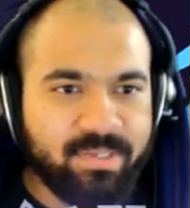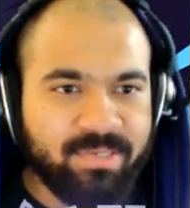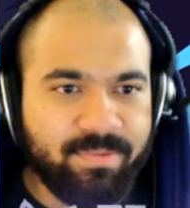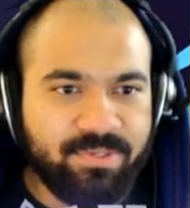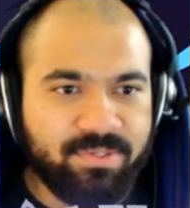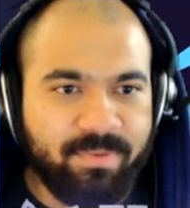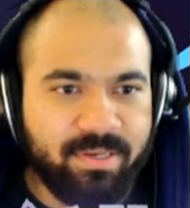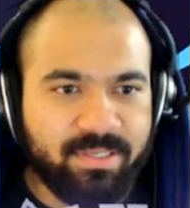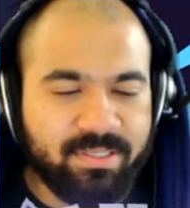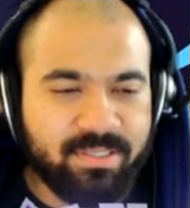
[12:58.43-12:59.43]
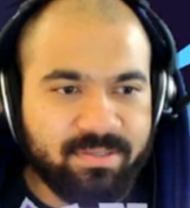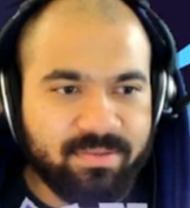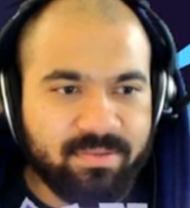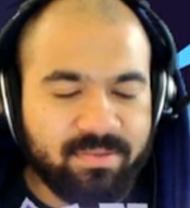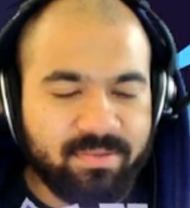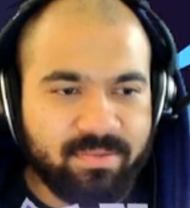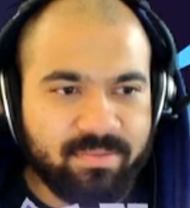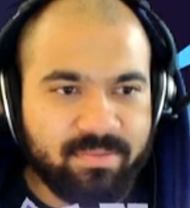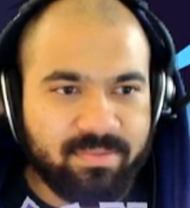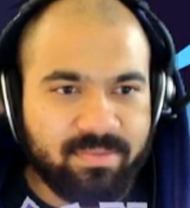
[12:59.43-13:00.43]
What's up with you, Spindas?
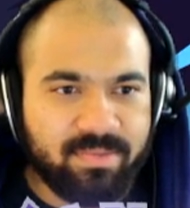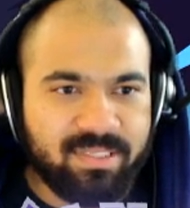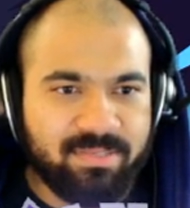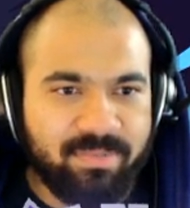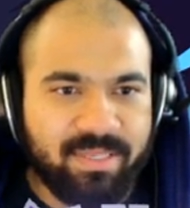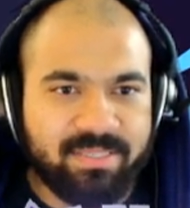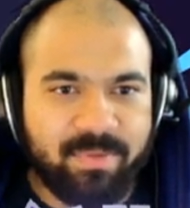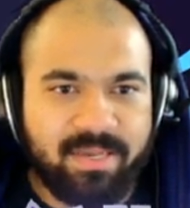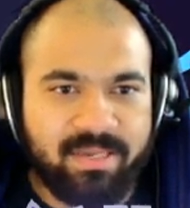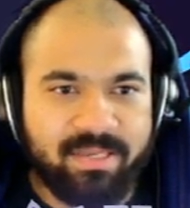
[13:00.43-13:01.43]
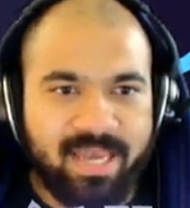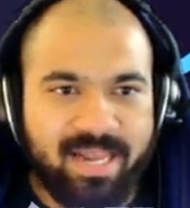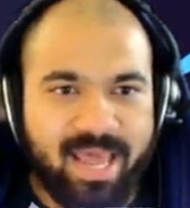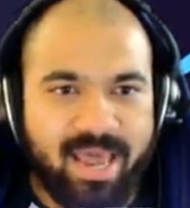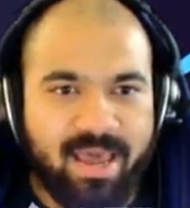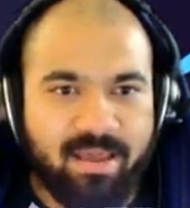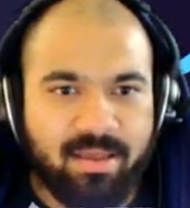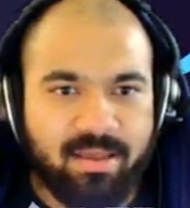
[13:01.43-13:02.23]
Spin, spin, da-da.